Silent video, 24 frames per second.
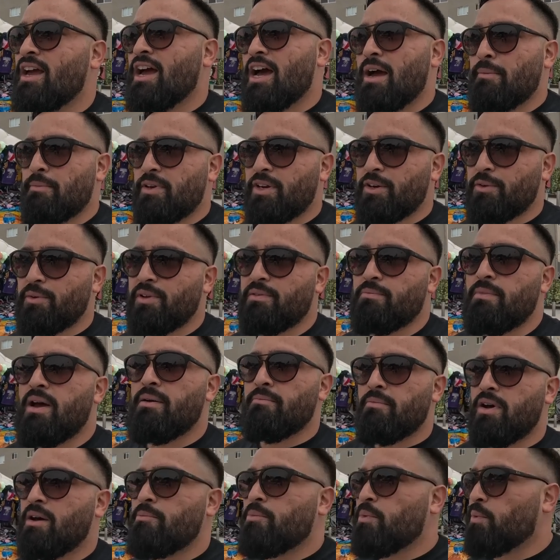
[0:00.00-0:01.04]
I'm here with my
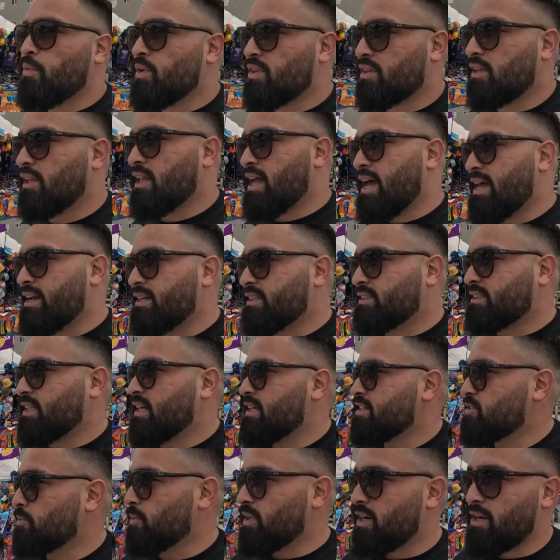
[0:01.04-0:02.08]
mom and with Gladys, and
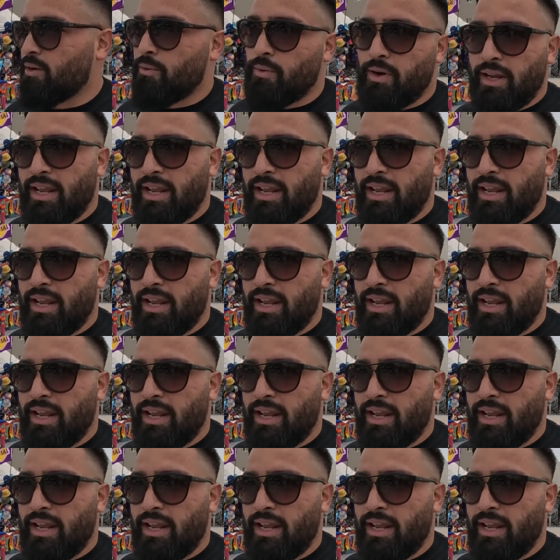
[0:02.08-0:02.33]
I just wanted to